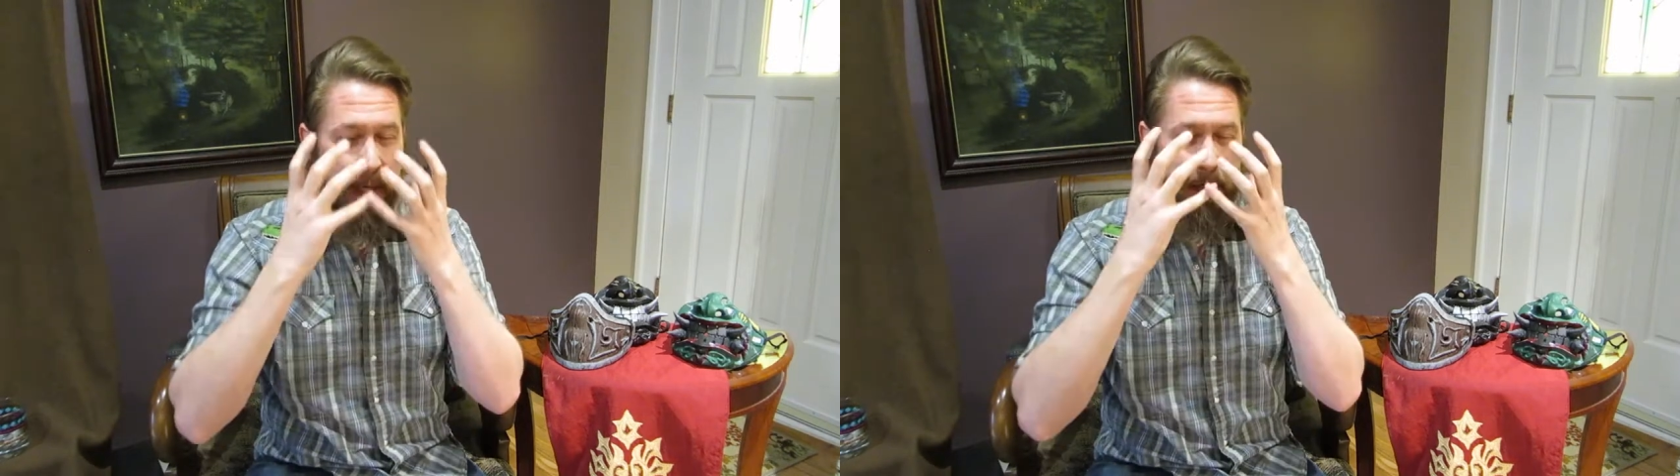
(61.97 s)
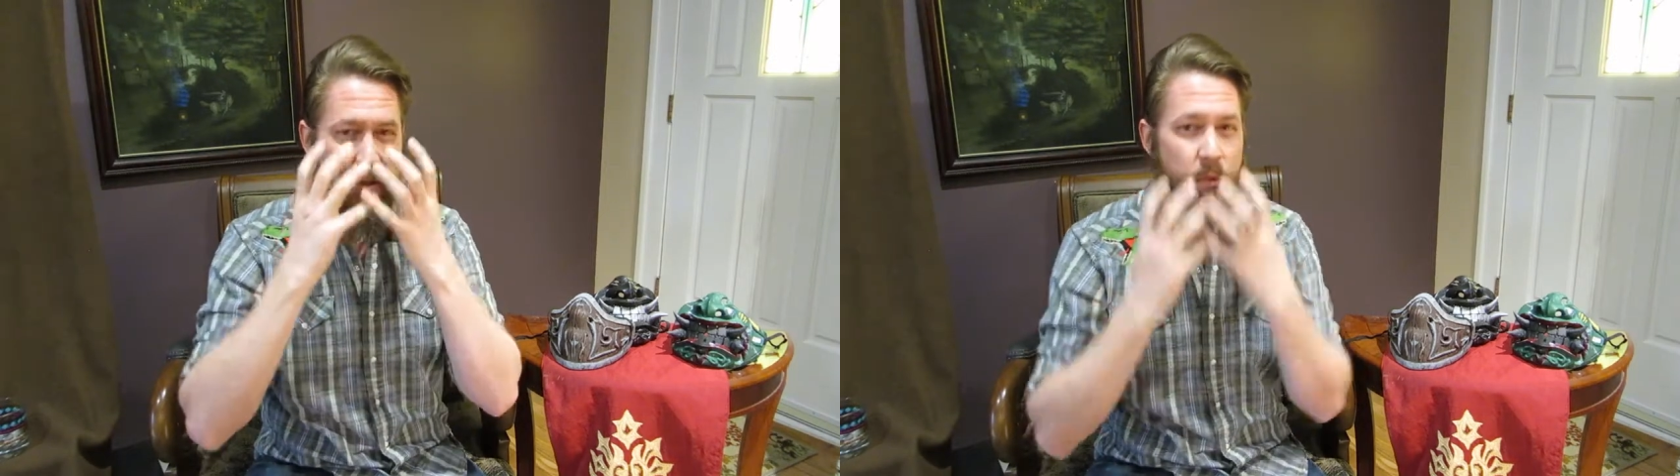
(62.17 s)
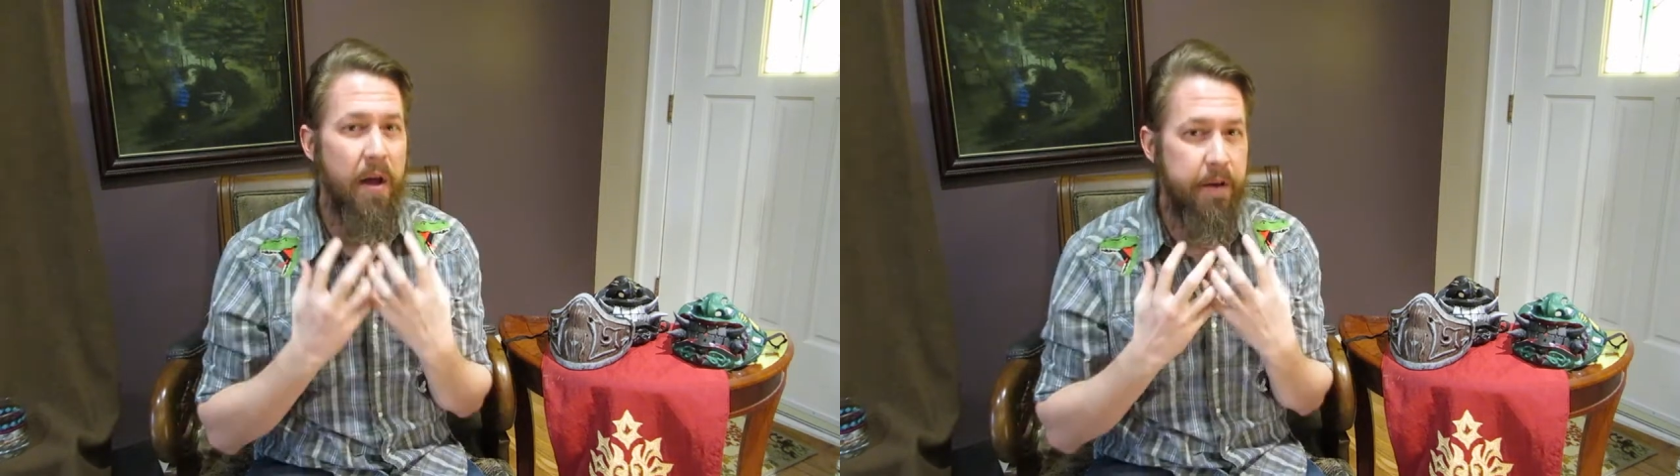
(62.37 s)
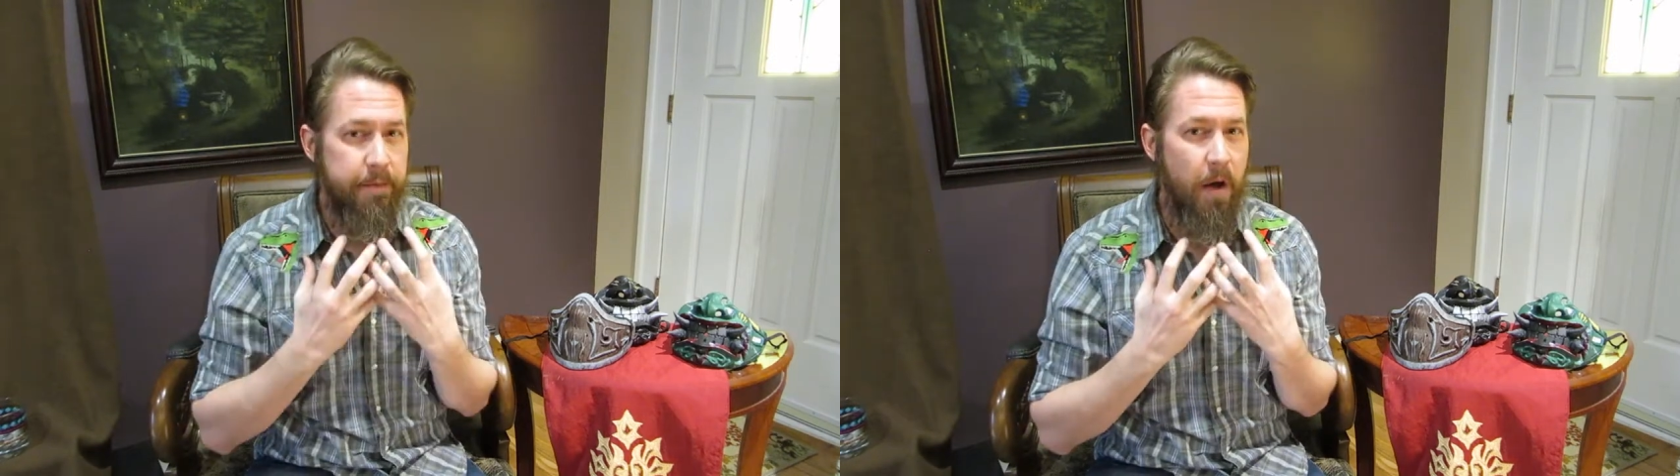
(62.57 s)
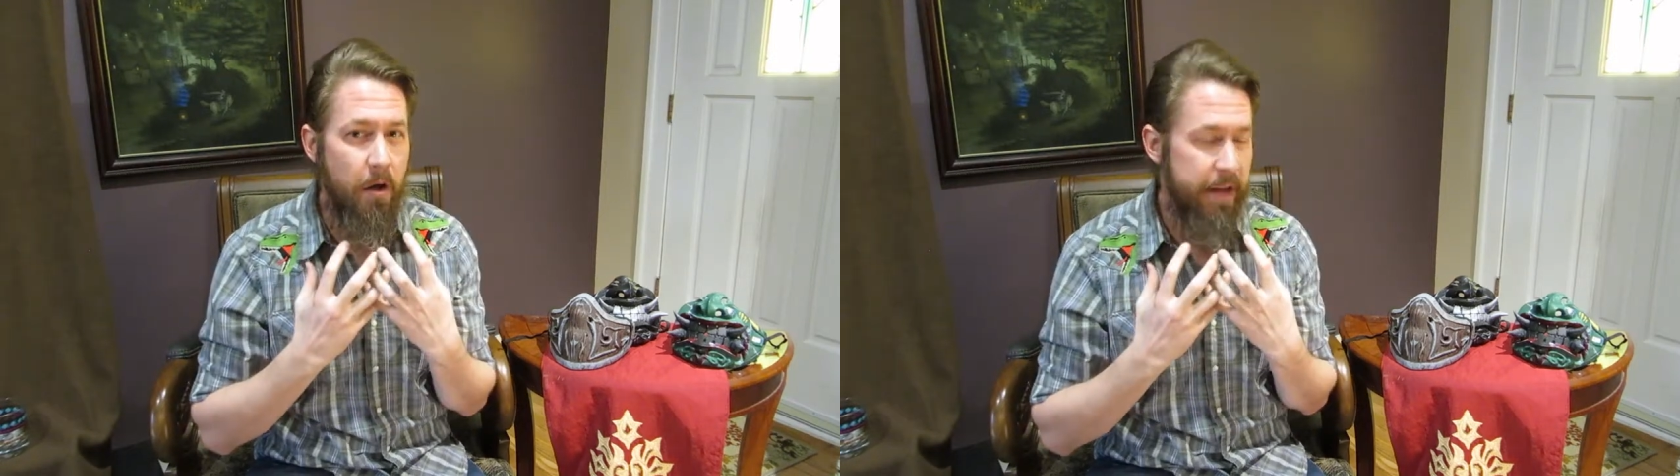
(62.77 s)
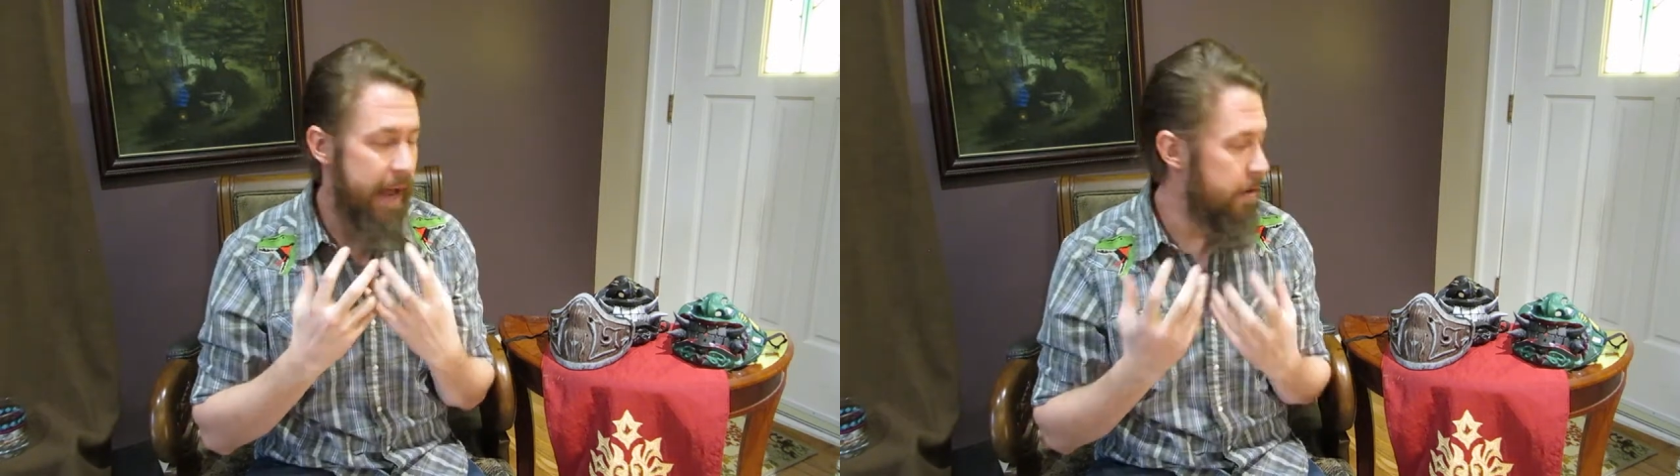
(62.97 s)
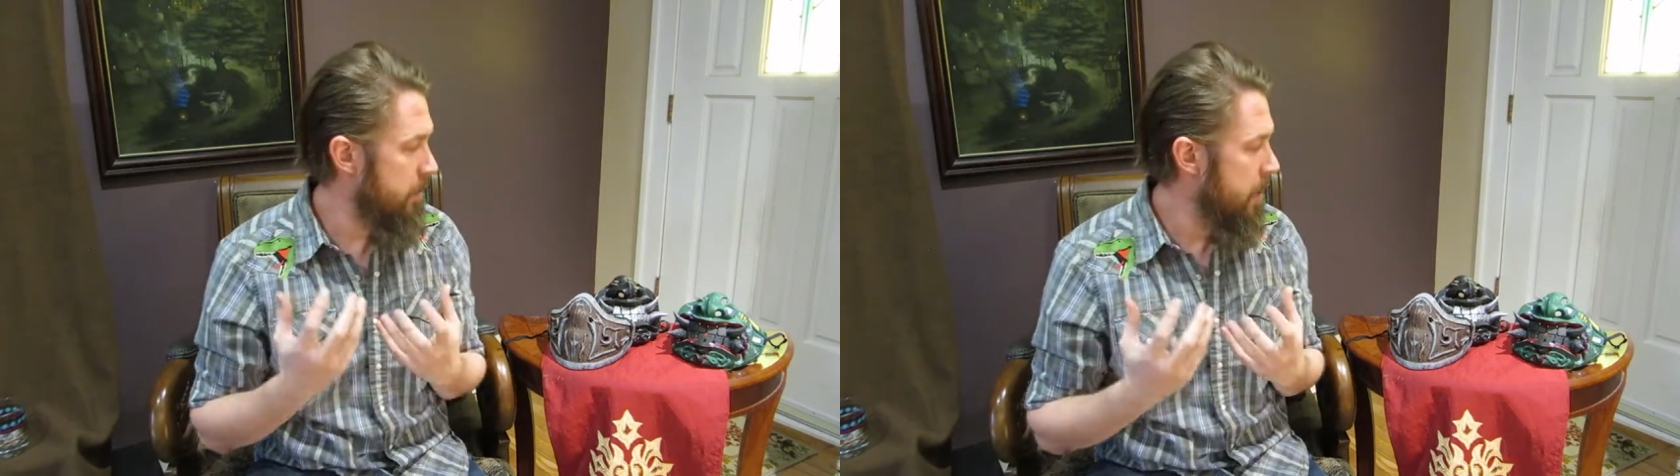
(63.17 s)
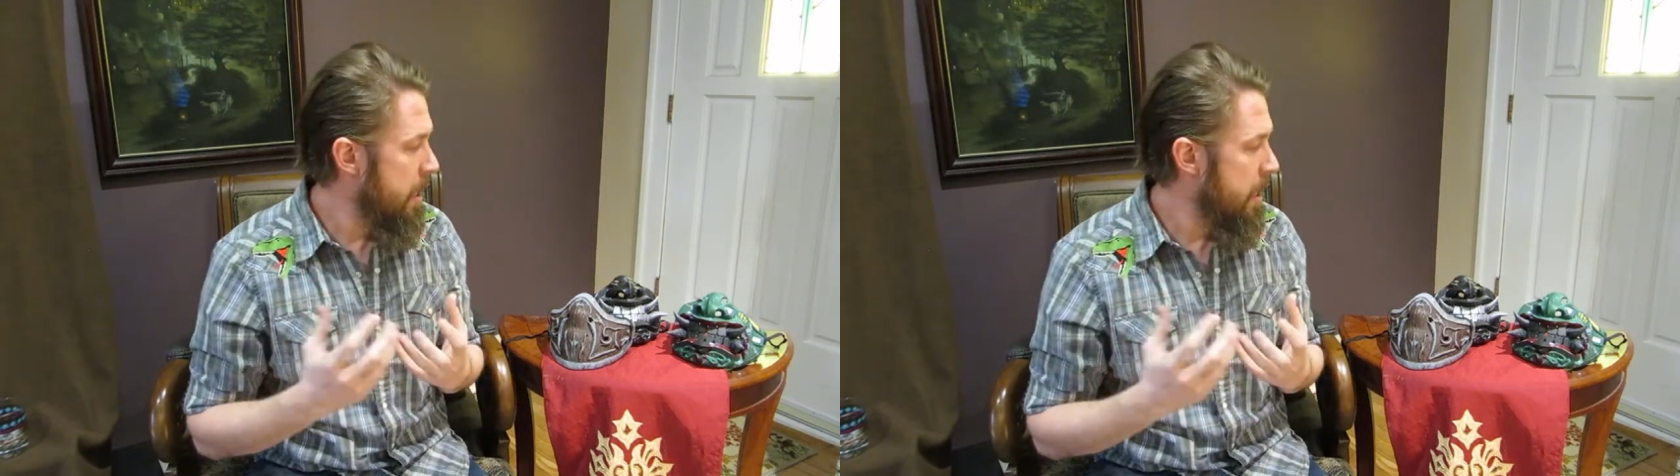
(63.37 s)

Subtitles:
It just wanted to fall down.